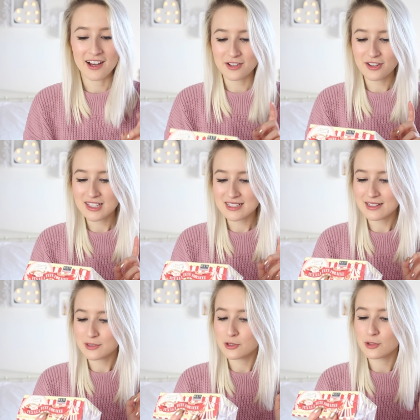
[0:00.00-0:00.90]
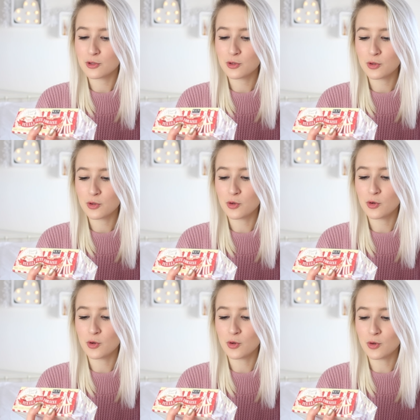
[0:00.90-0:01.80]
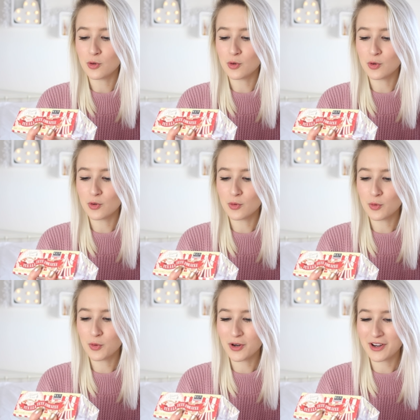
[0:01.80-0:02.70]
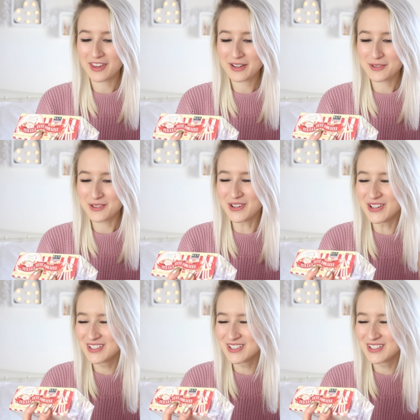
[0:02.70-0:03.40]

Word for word: I got these little... What are they called?